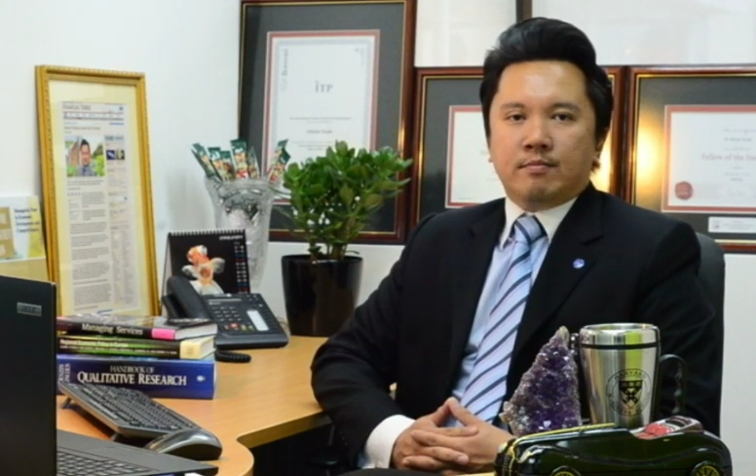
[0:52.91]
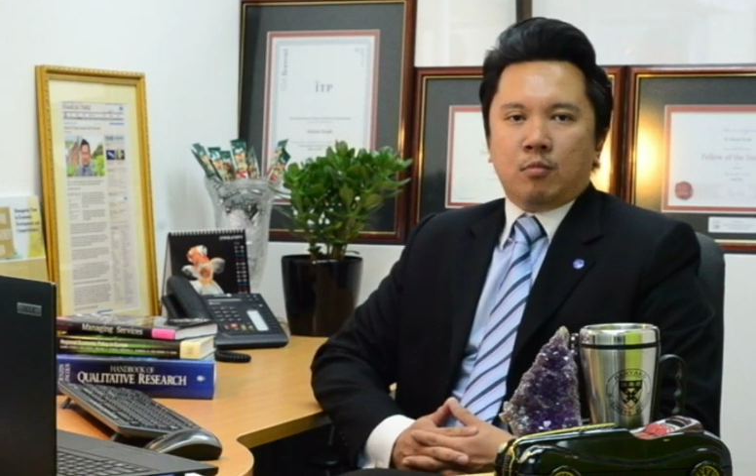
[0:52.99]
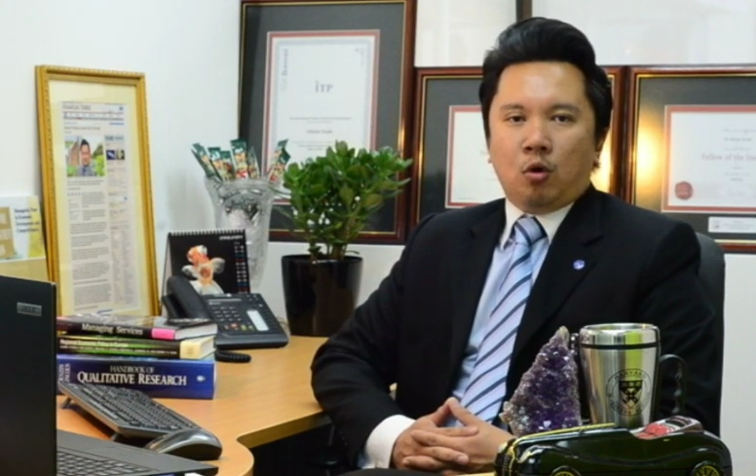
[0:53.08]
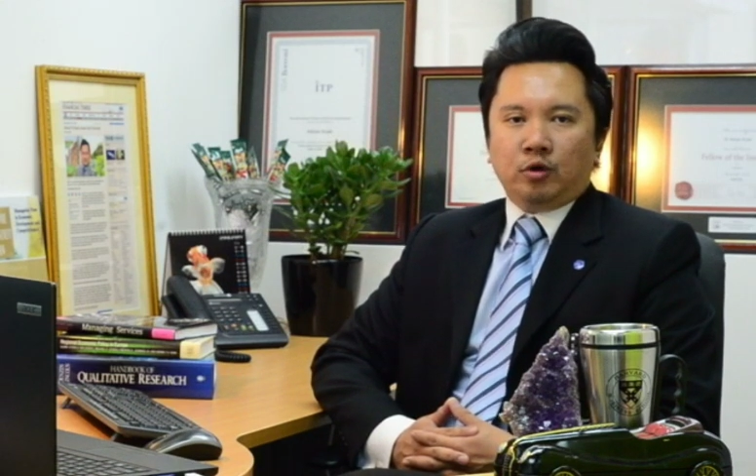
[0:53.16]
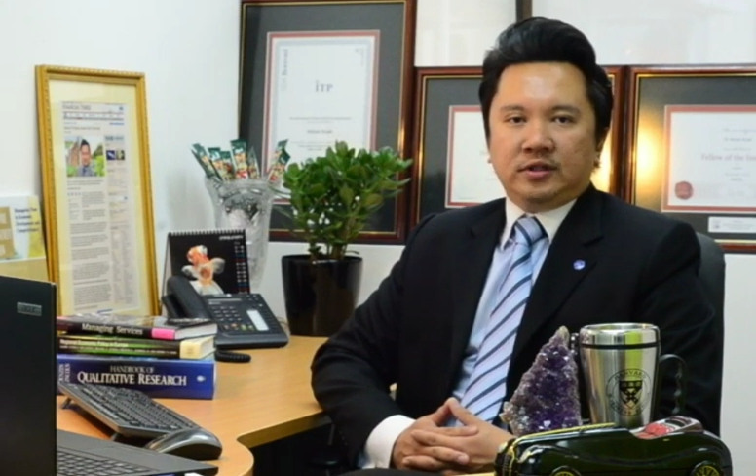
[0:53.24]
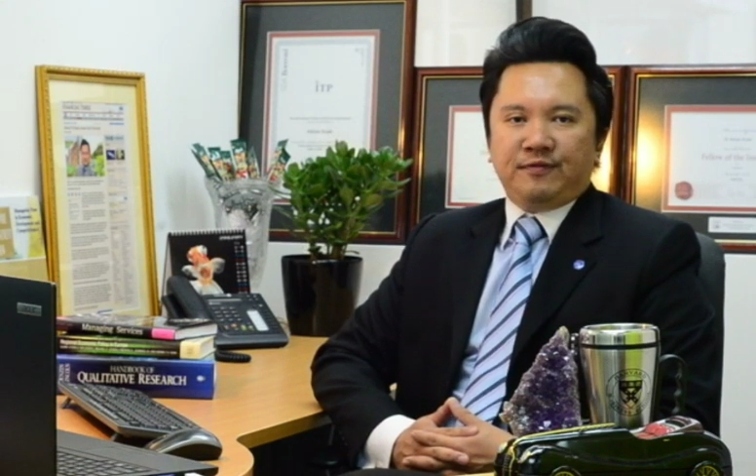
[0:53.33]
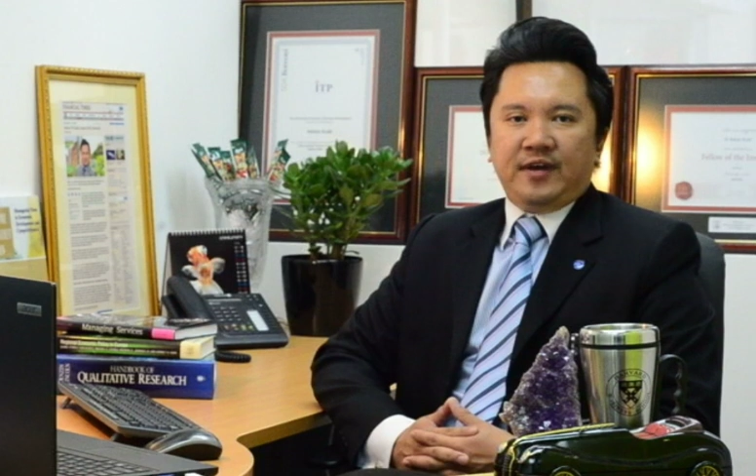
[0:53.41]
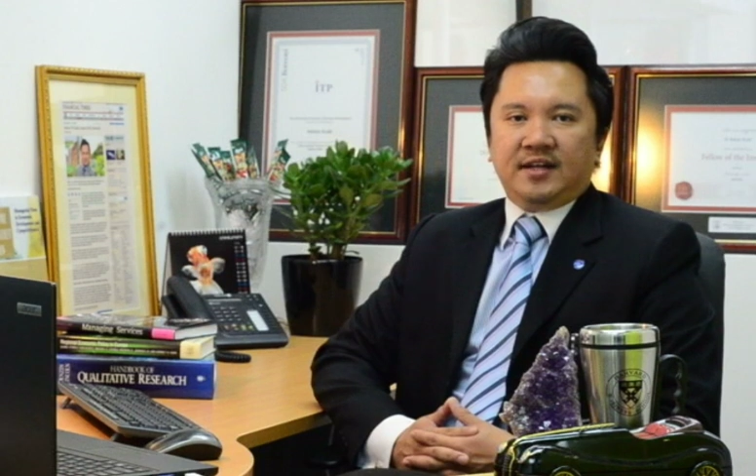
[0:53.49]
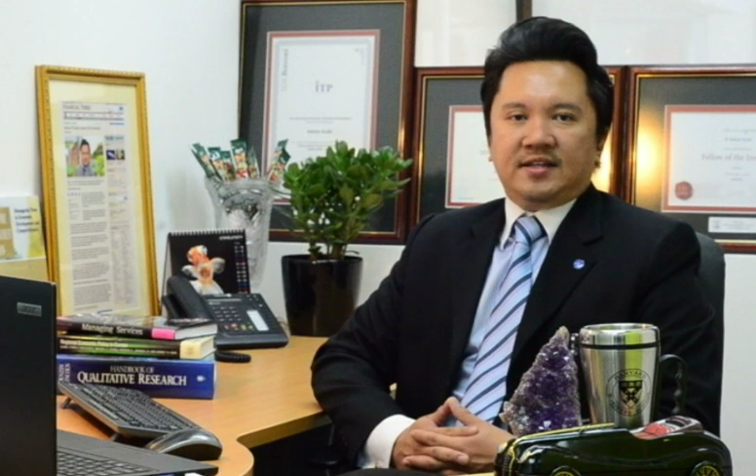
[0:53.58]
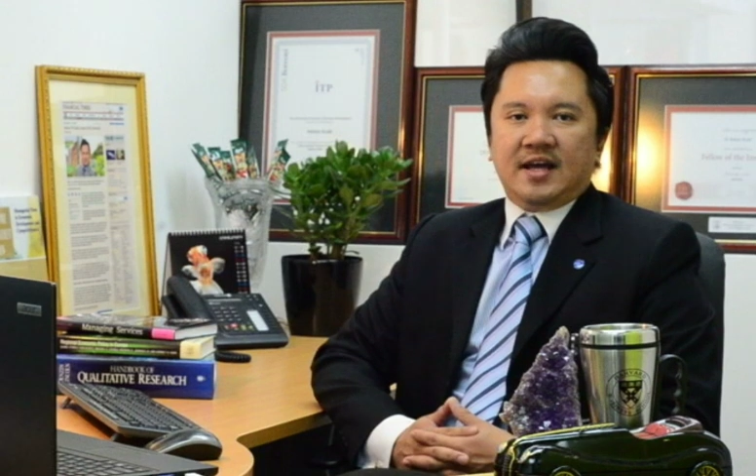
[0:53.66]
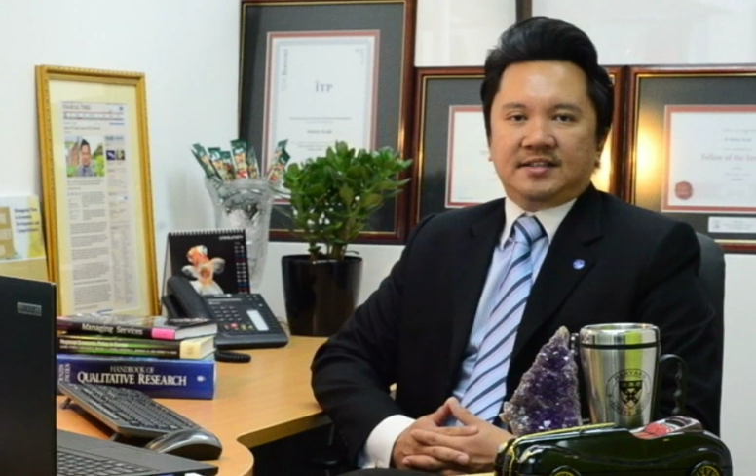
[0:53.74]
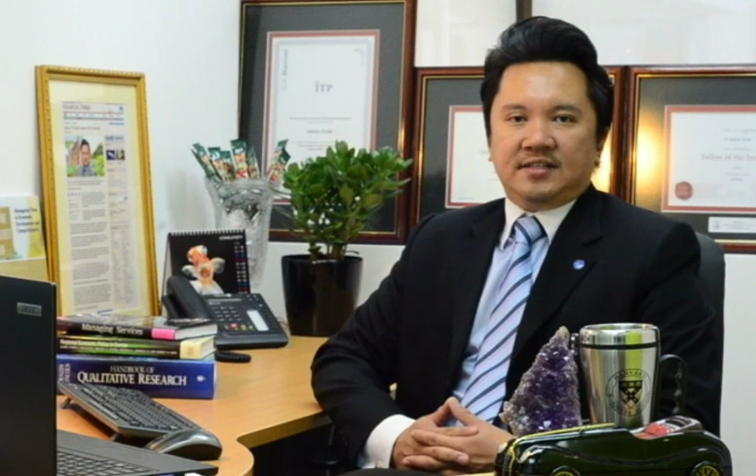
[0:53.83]
motivate
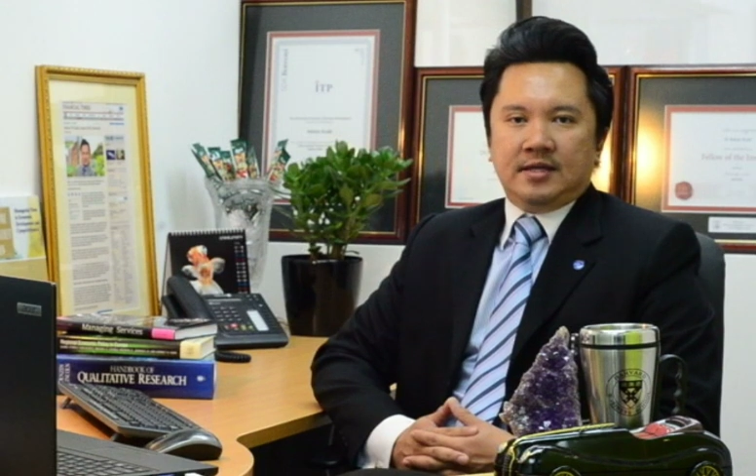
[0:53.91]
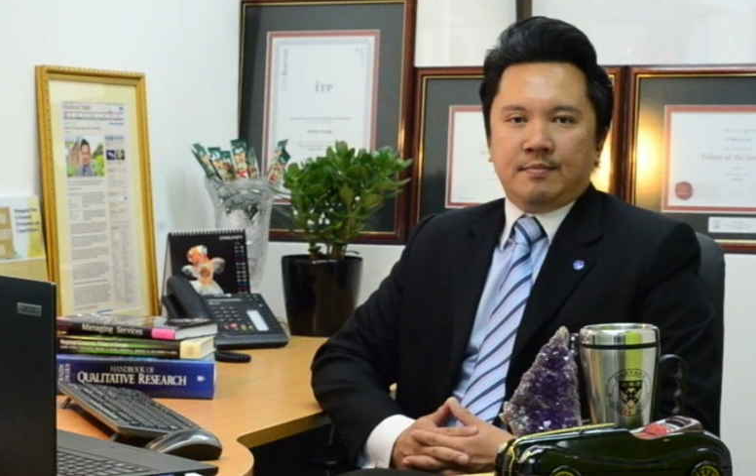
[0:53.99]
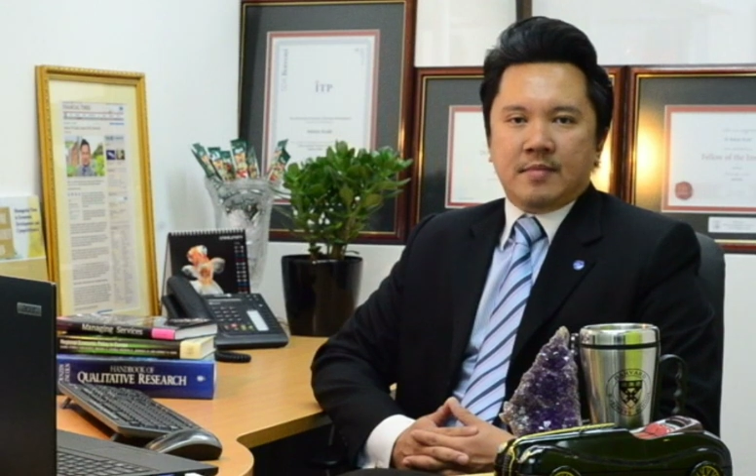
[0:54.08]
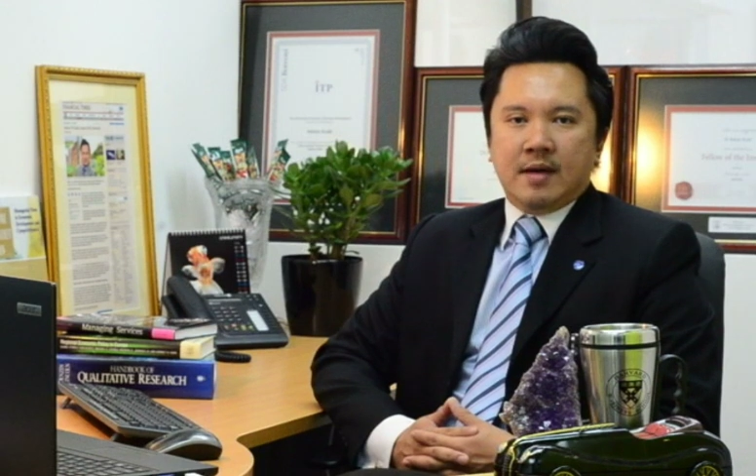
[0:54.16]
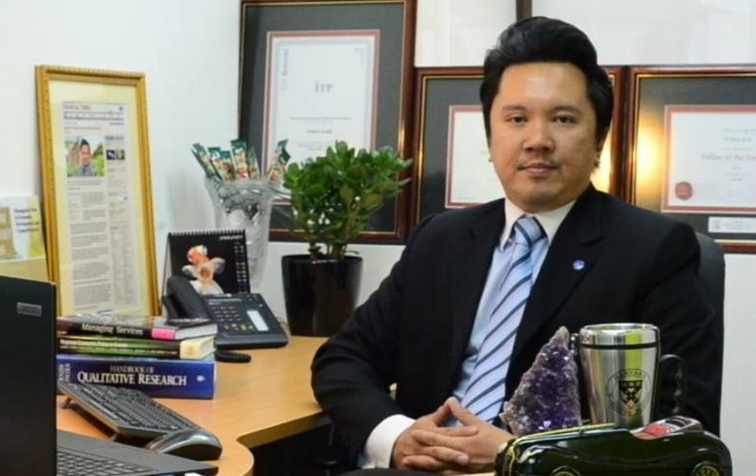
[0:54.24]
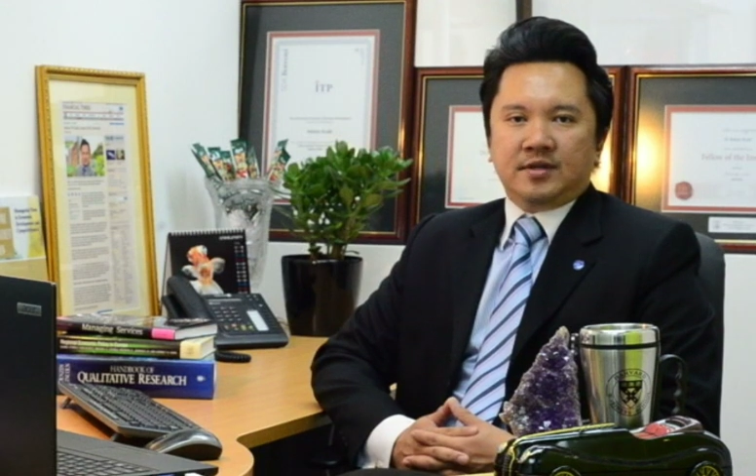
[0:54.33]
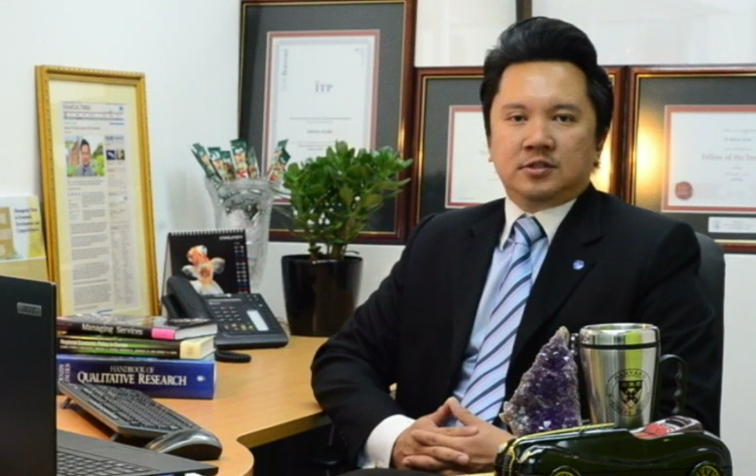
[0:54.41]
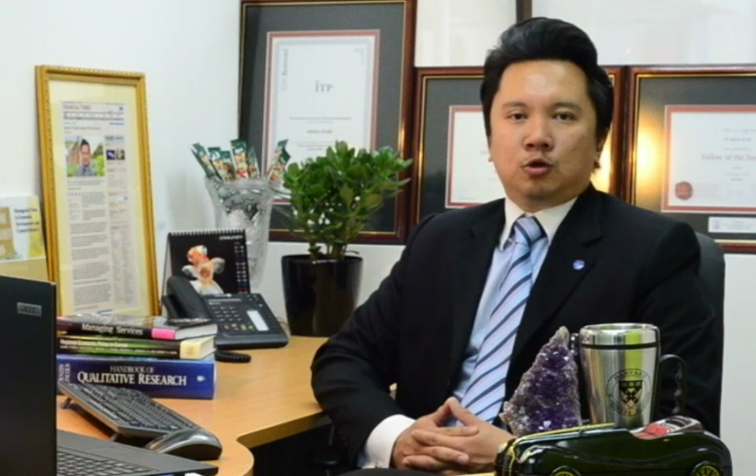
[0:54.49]
their team members